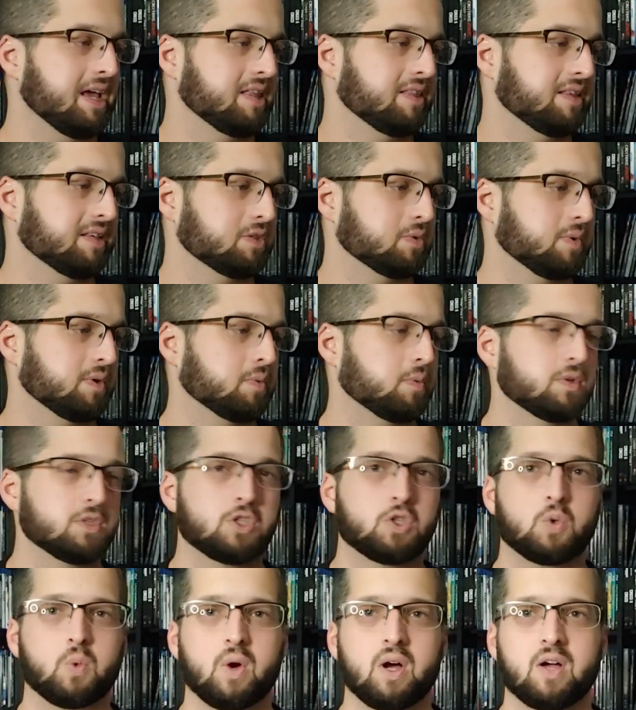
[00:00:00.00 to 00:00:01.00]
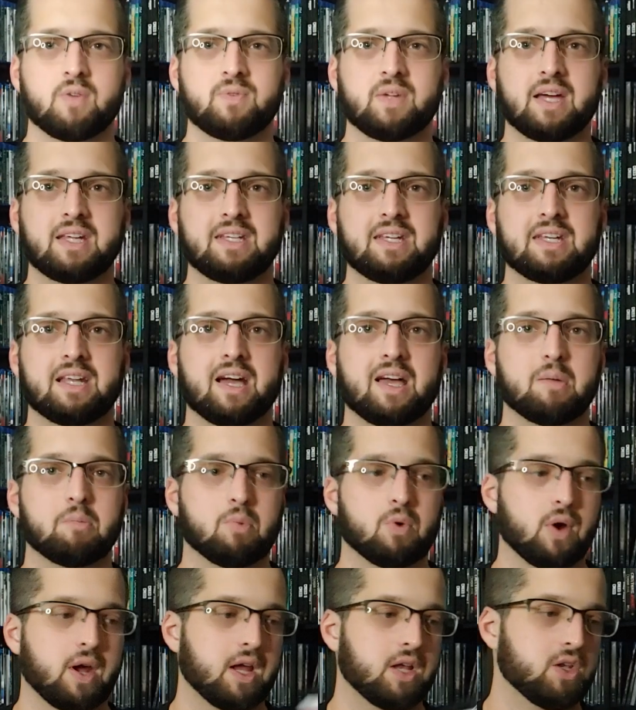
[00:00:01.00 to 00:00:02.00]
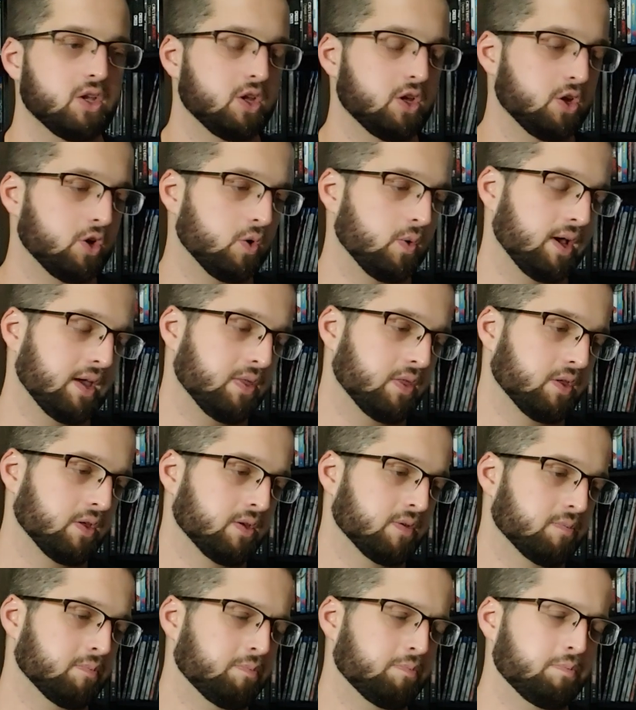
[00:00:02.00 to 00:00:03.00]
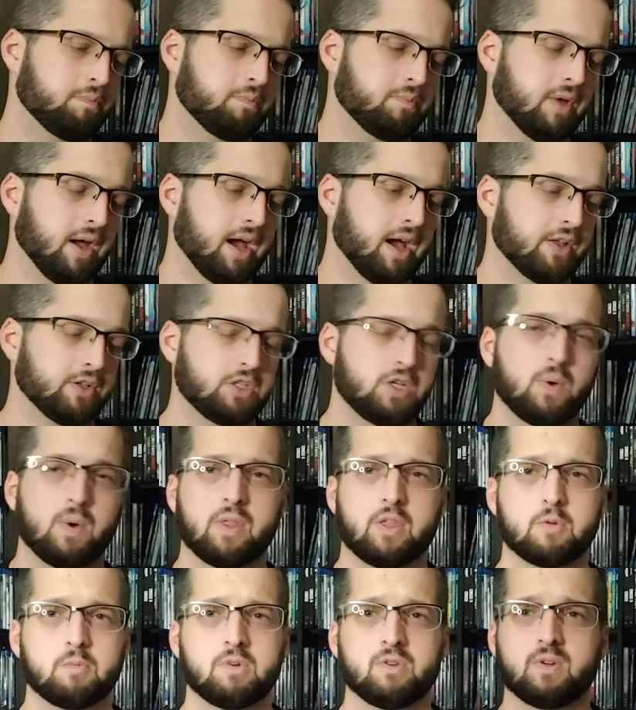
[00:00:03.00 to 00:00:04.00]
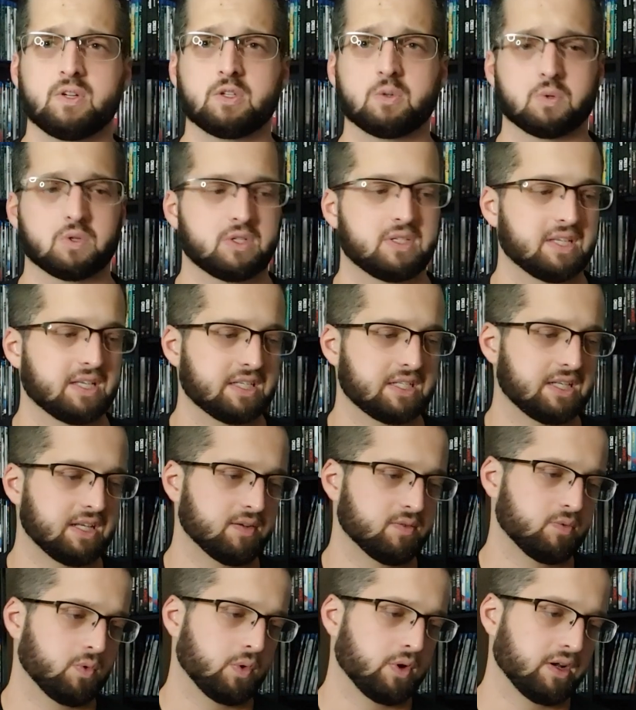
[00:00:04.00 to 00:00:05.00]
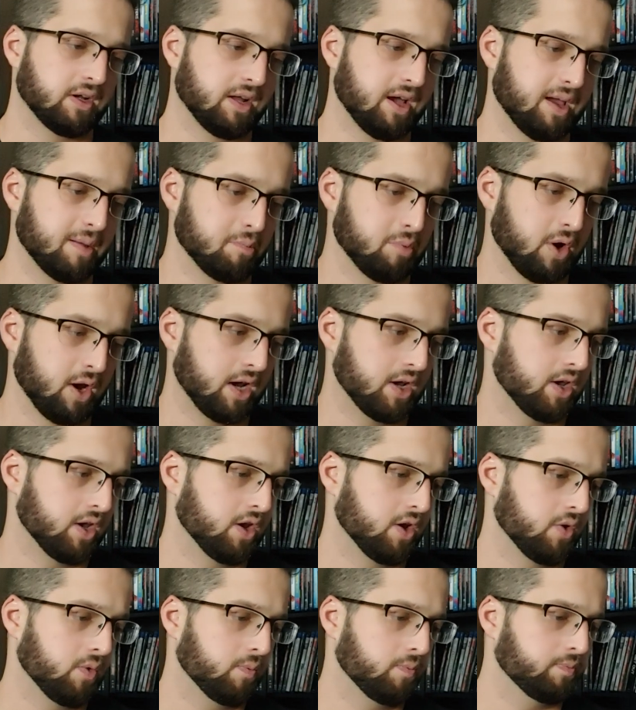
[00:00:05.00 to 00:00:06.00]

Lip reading: This one was $12.99 brand new, and the two other movies were $16.49 brand new.